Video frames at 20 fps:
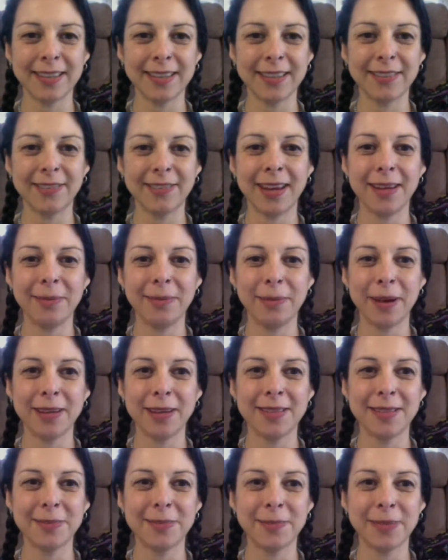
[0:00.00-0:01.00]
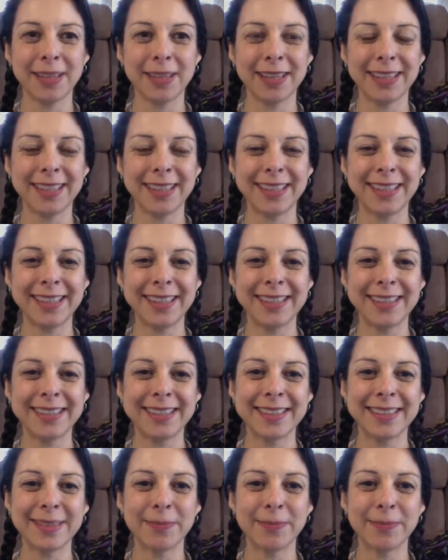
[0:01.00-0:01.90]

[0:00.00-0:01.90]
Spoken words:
Inviting Possibilities.